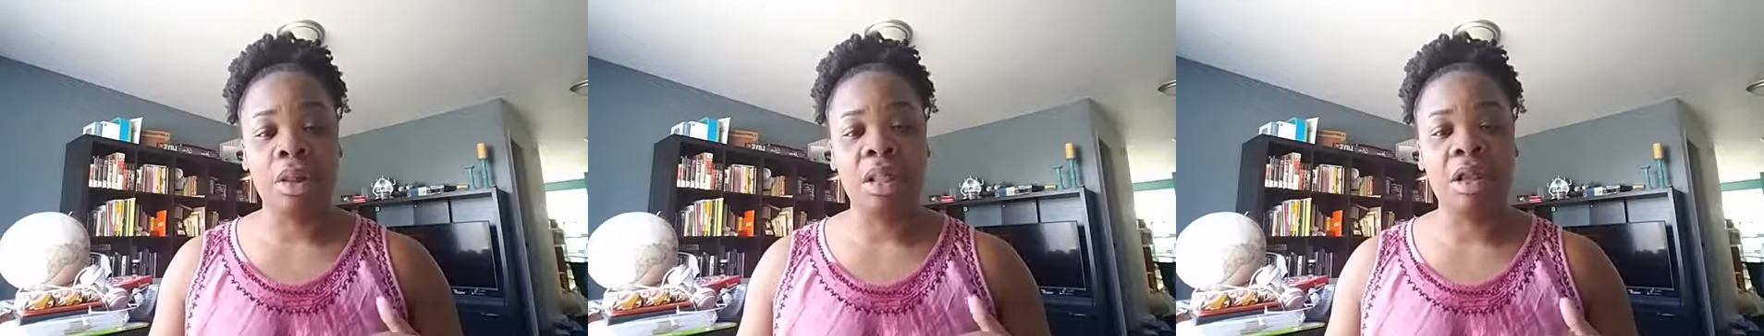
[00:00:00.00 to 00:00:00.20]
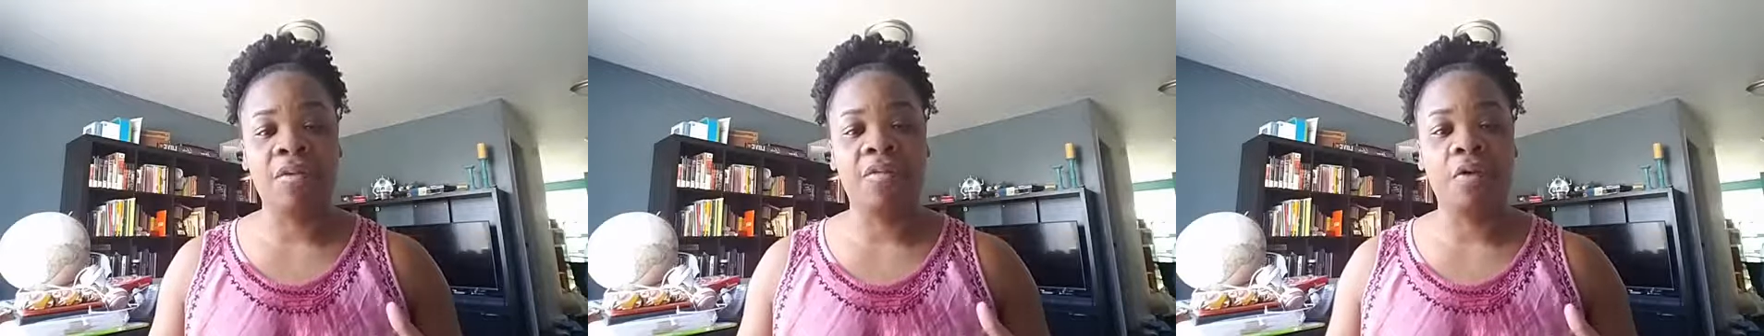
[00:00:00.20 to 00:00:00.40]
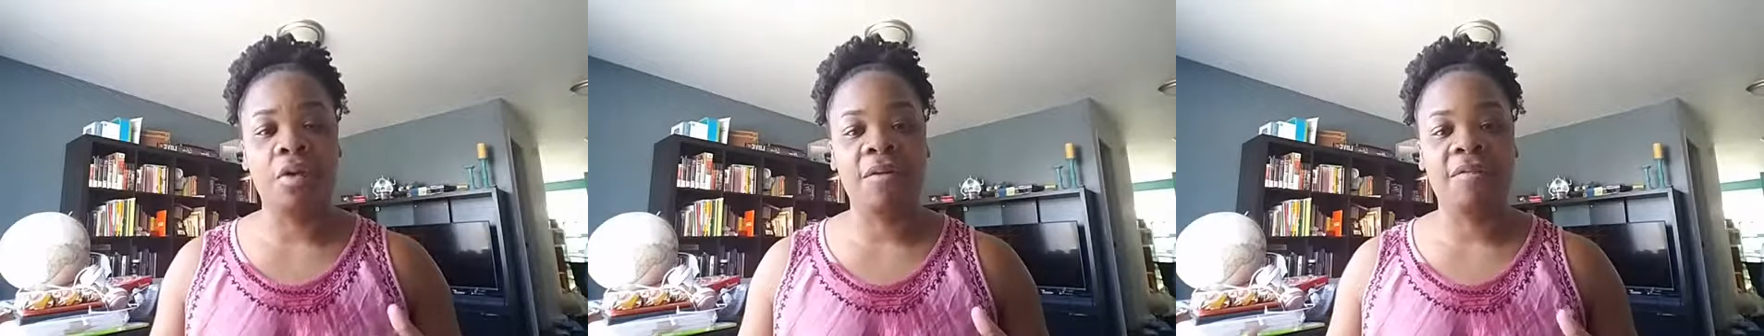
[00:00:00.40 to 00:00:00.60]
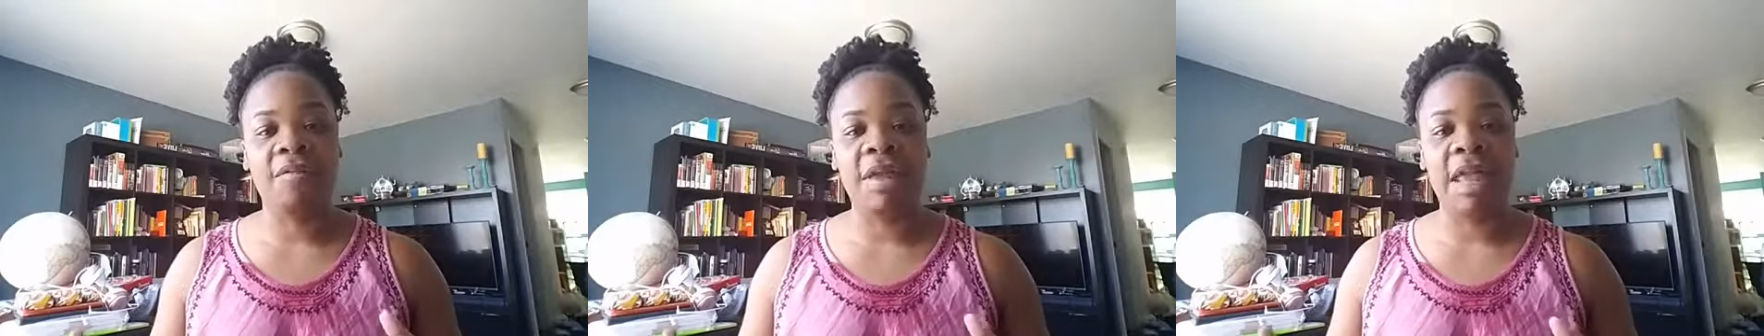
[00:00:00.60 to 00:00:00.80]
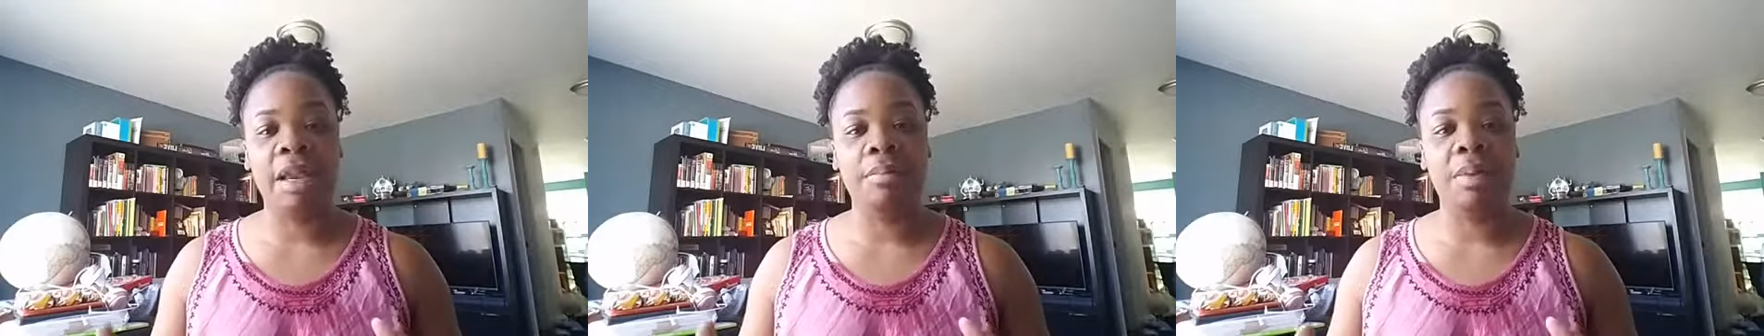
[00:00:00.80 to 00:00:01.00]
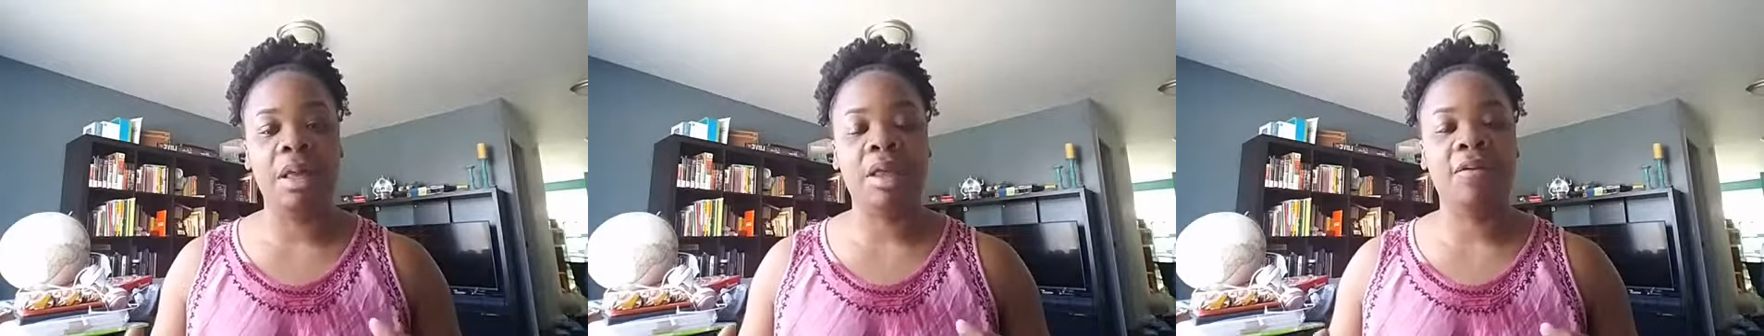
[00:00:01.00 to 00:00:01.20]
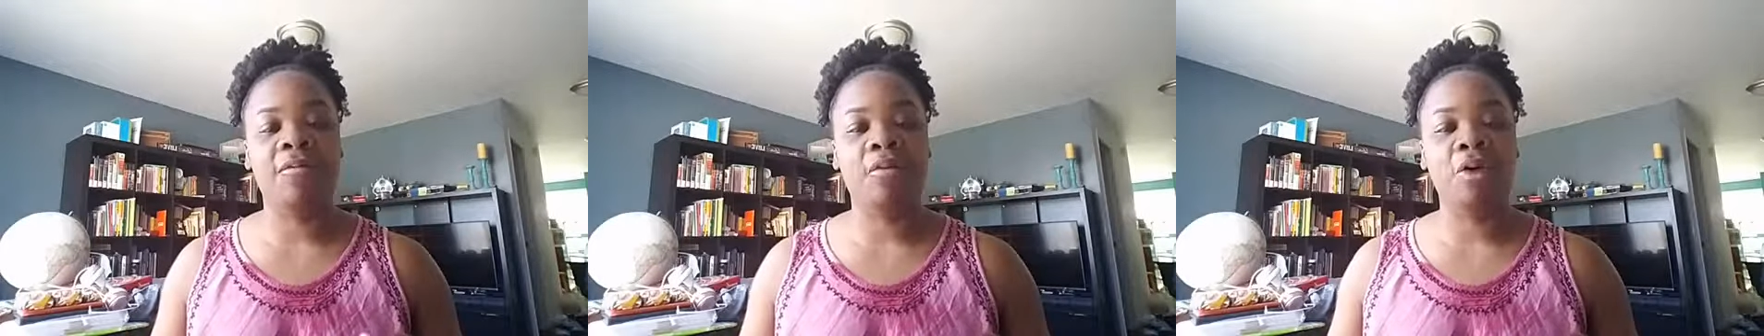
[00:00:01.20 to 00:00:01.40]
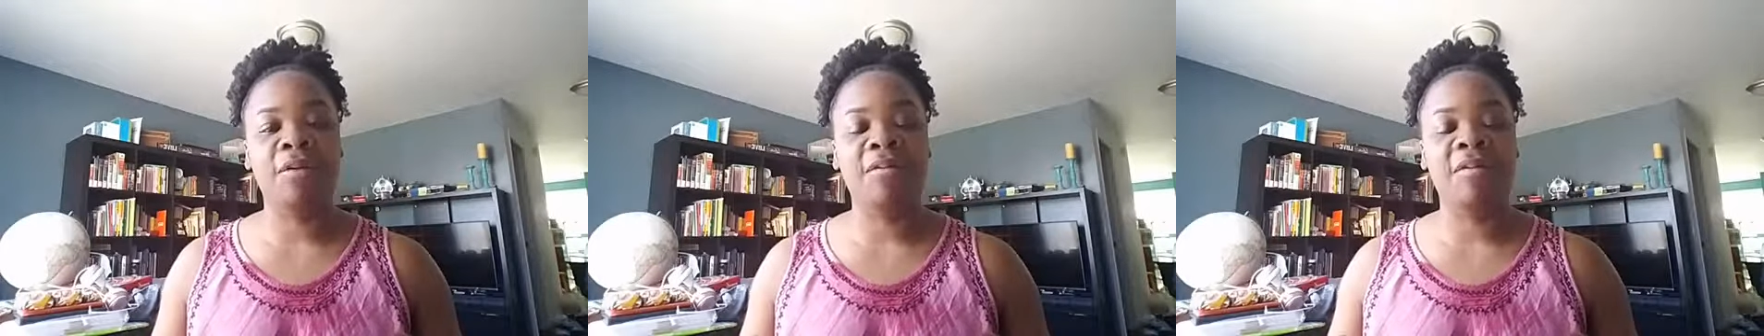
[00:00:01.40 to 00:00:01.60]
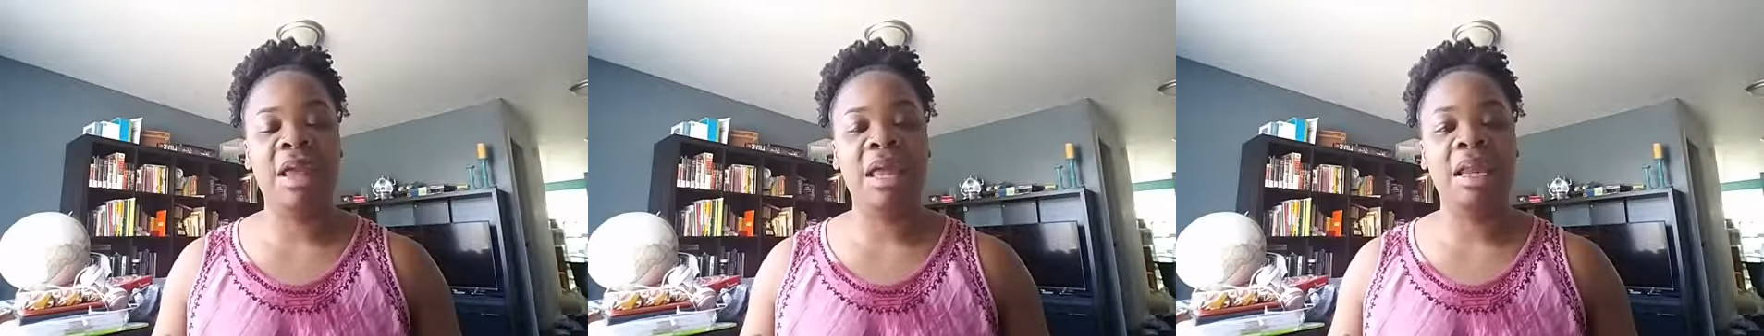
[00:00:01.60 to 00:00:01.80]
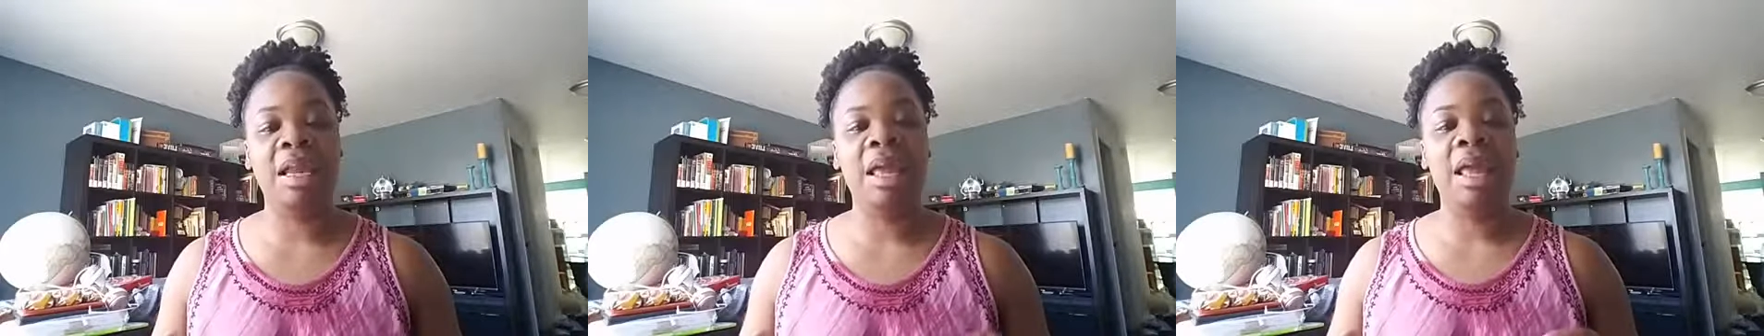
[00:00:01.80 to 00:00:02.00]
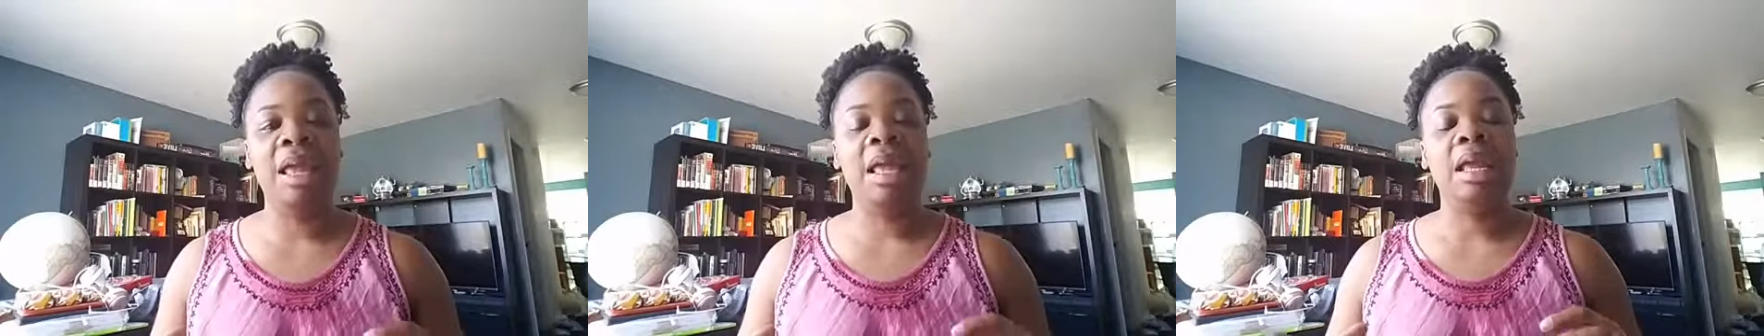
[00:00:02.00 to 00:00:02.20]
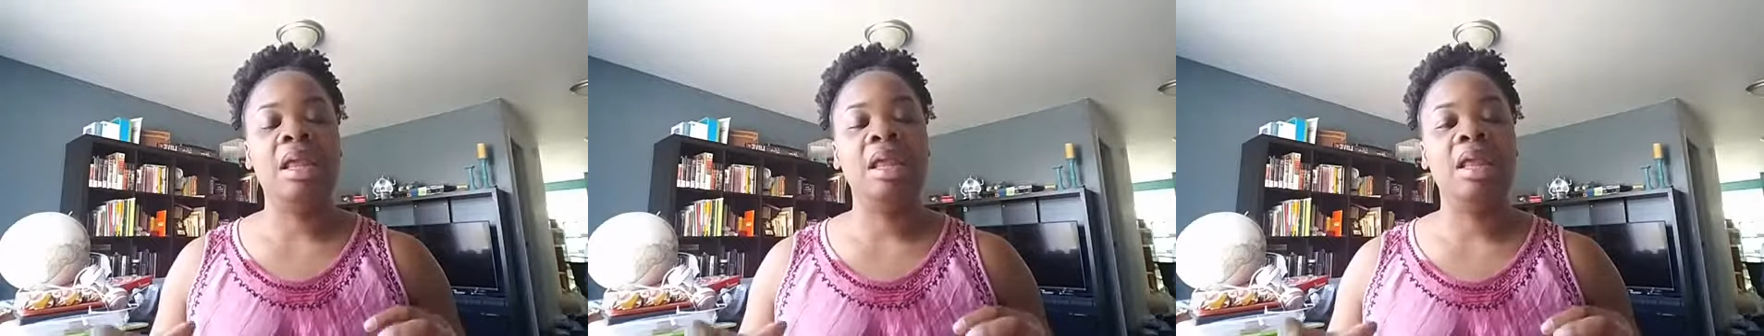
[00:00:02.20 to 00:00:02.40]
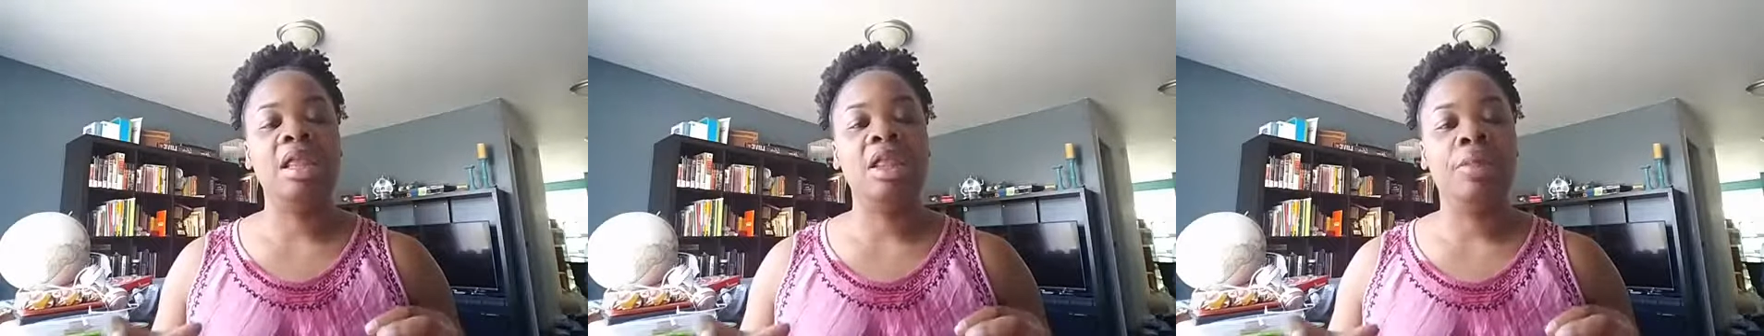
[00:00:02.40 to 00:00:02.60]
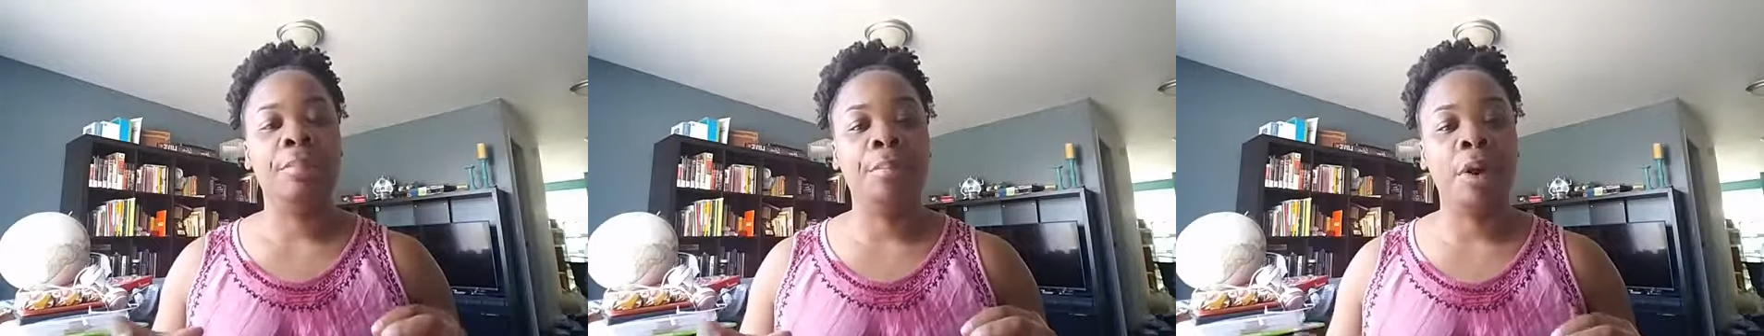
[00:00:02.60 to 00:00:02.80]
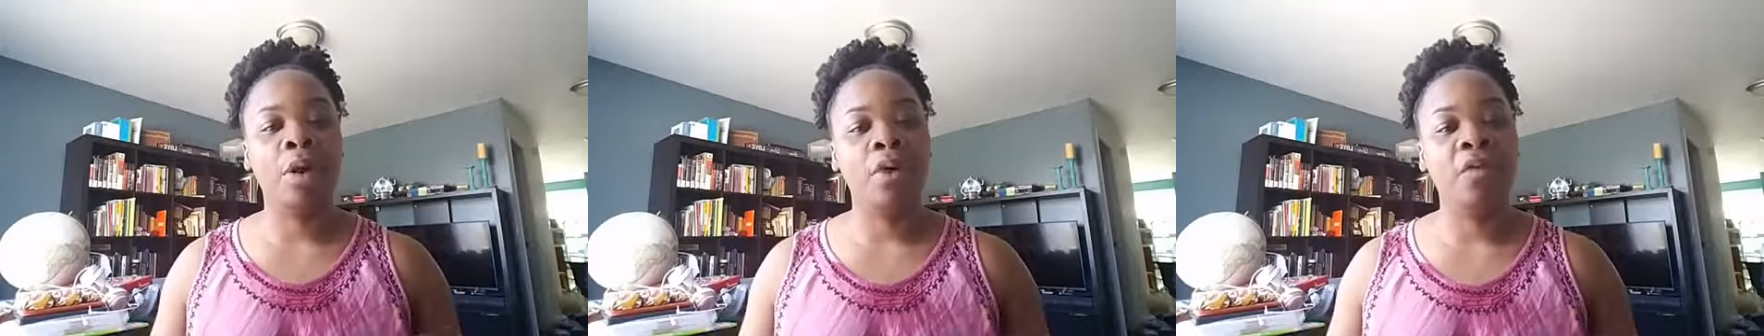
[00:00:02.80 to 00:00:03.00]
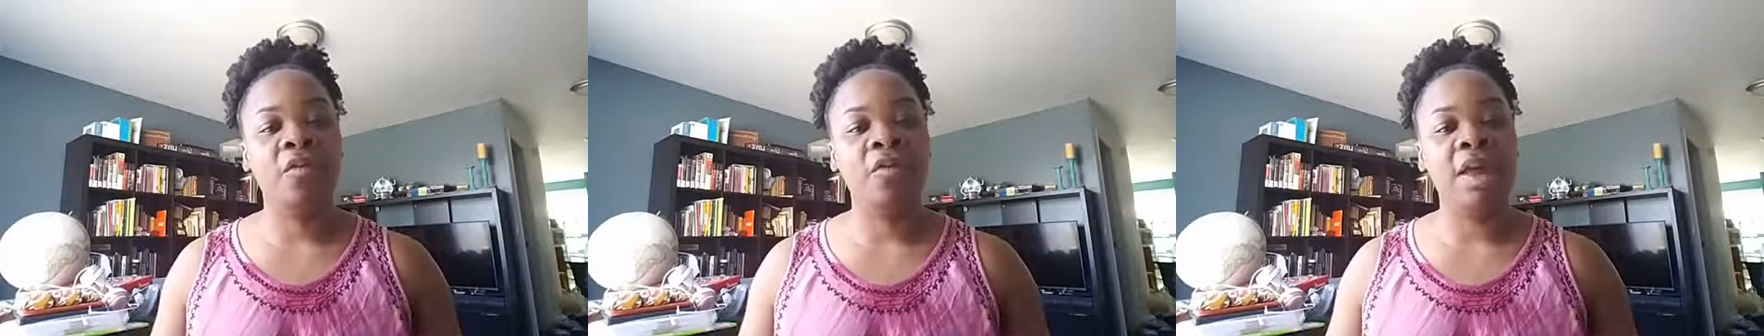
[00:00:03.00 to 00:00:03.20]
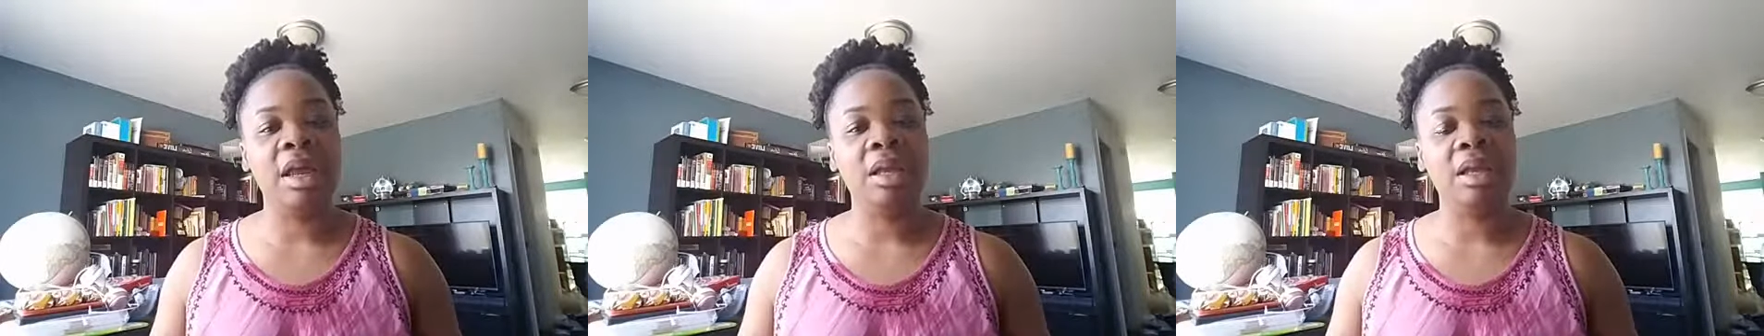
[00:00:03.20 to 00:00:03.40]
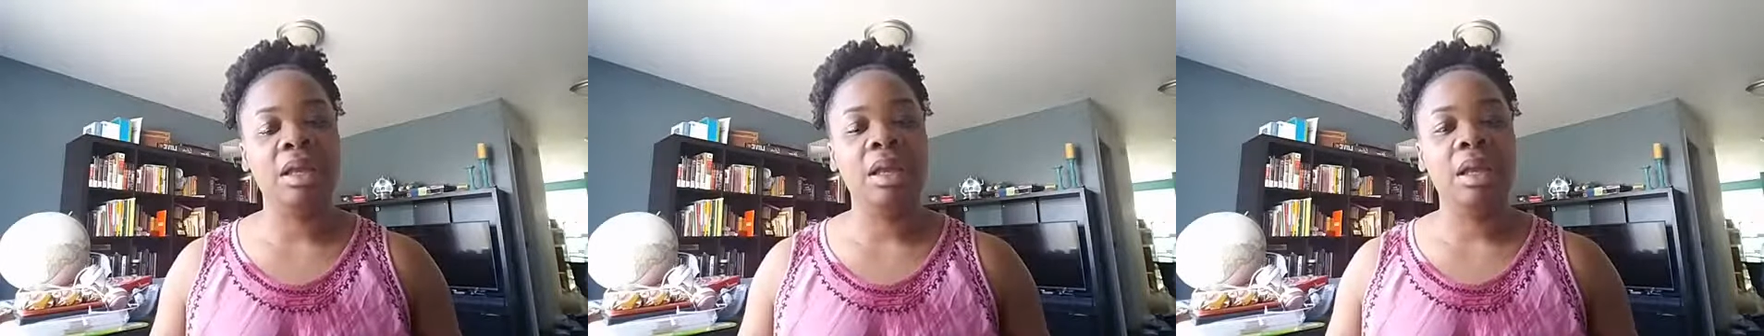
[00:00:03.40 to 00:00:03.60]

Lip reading: than 4 feet because 4 feet is the perfect